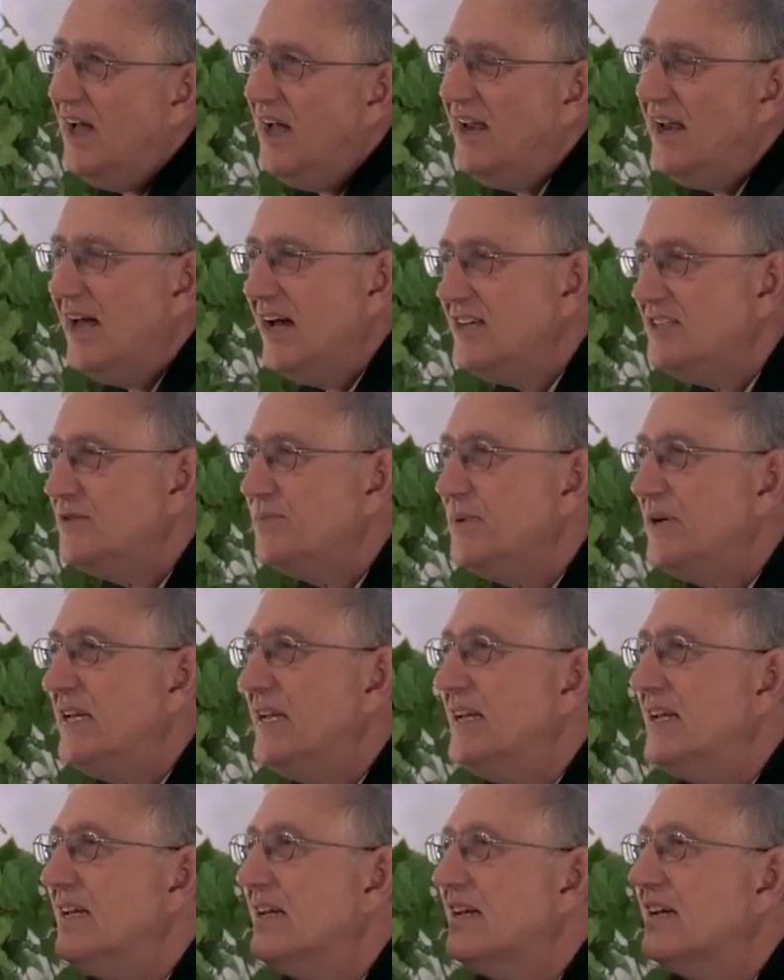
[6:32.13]
And as
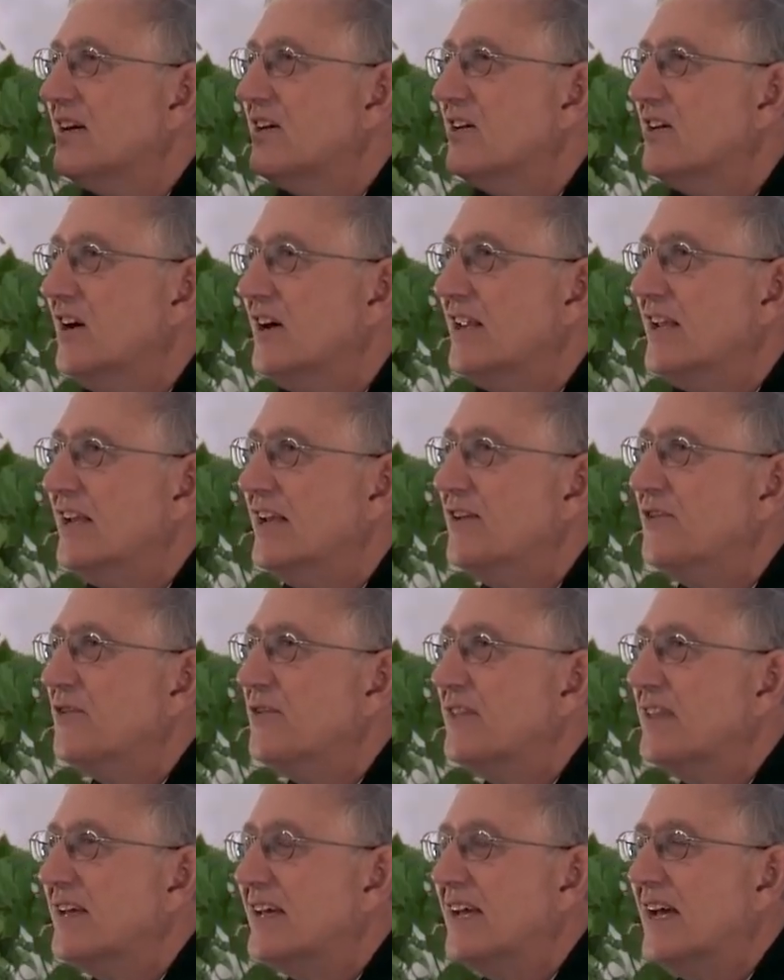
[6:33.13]
we got
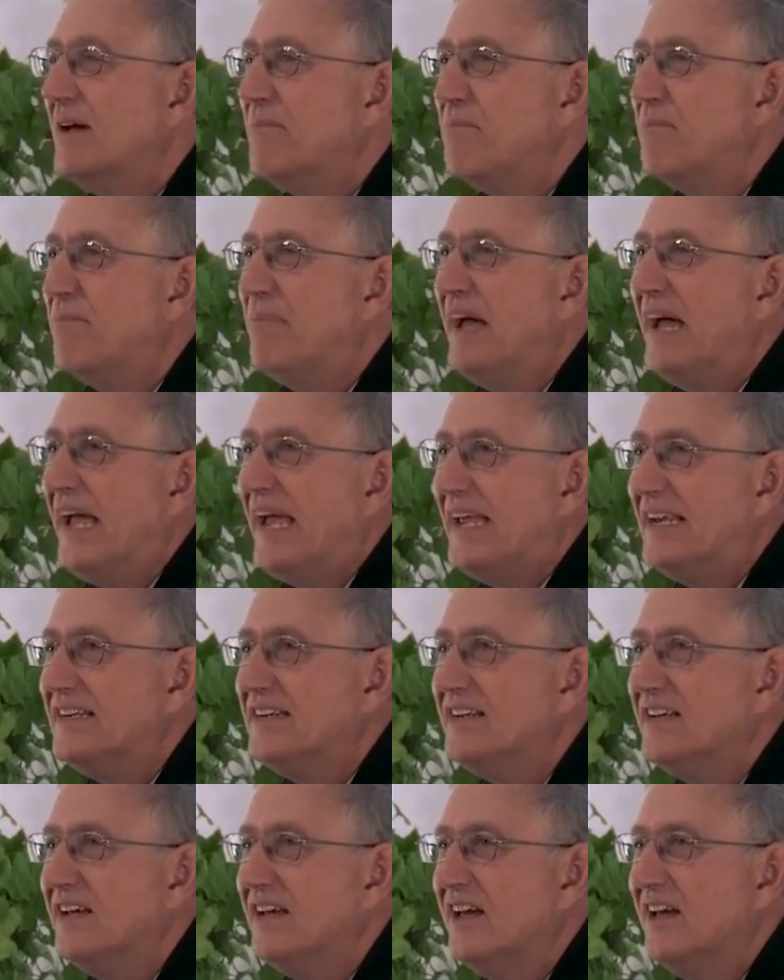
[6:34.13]
into the
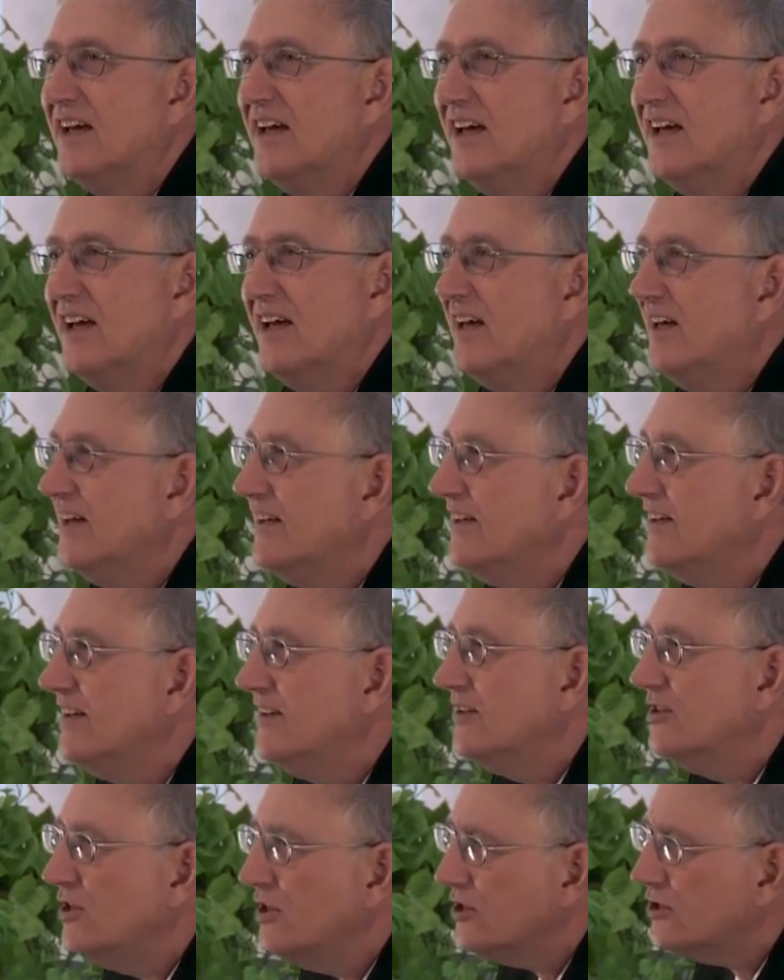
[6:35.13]
campaign,
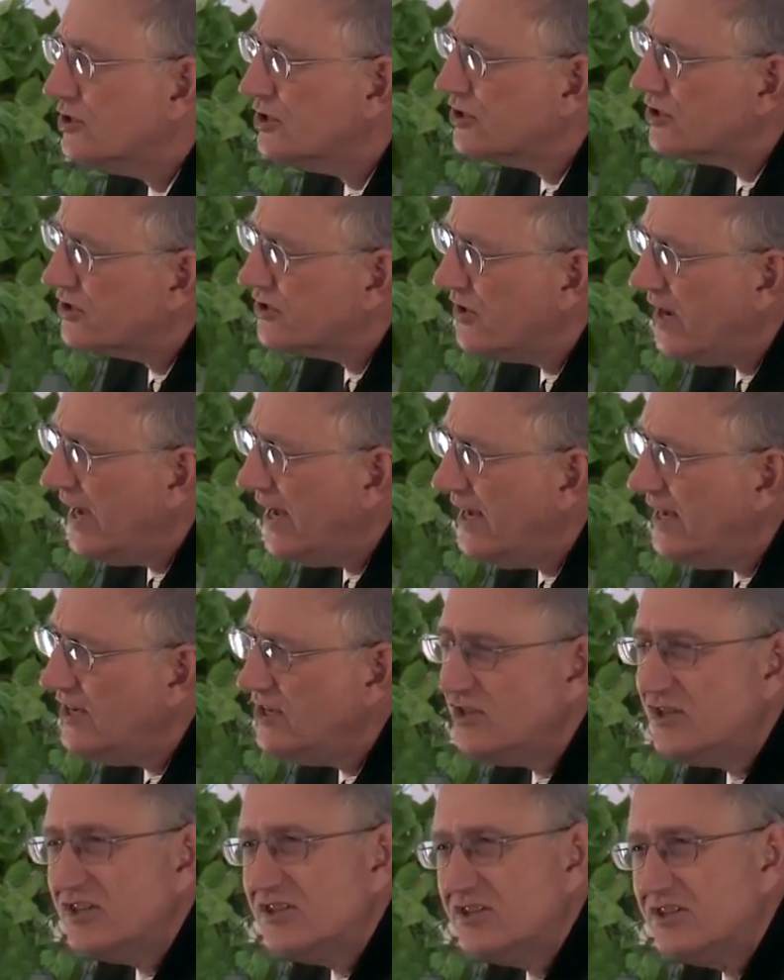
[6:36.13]
the
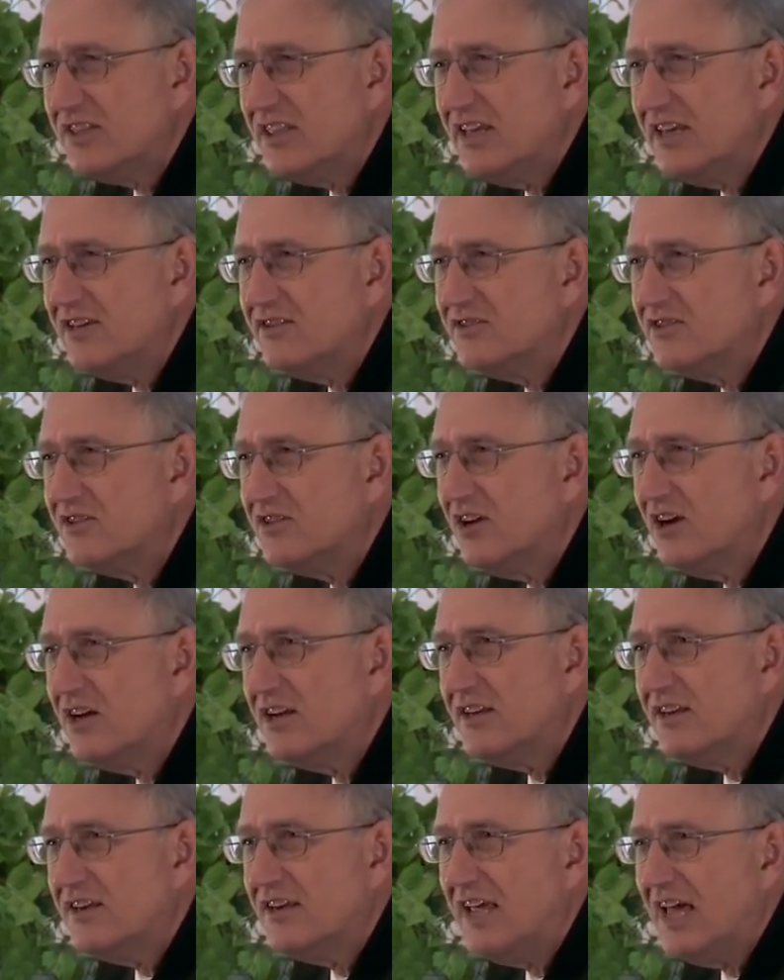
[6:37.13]
strangest things
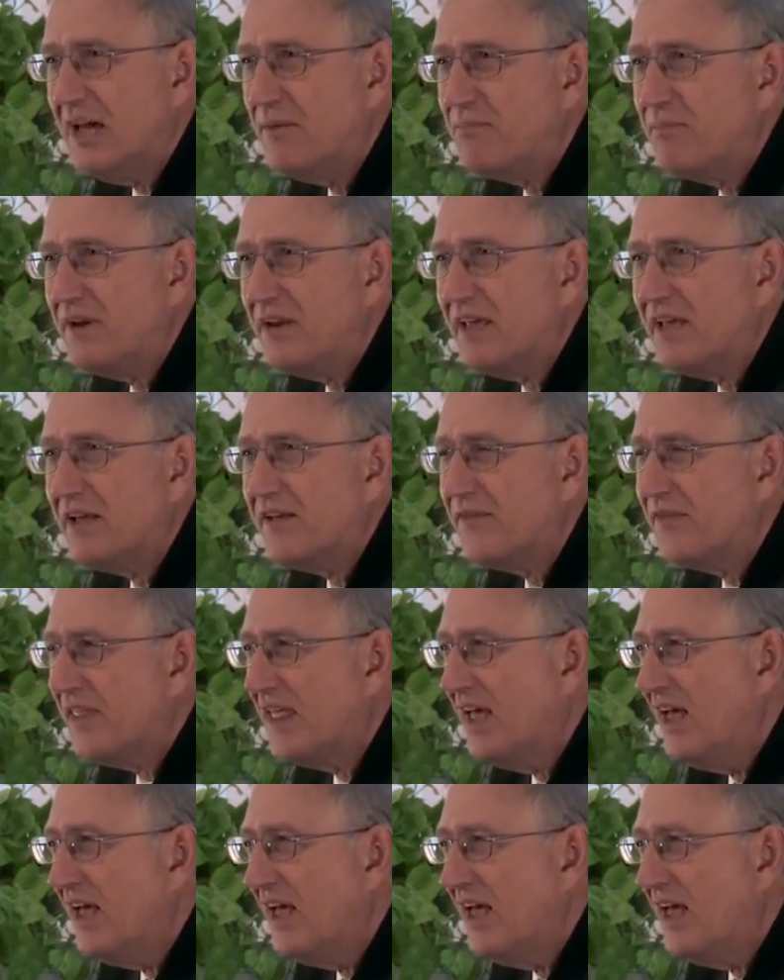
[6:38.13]
started happening.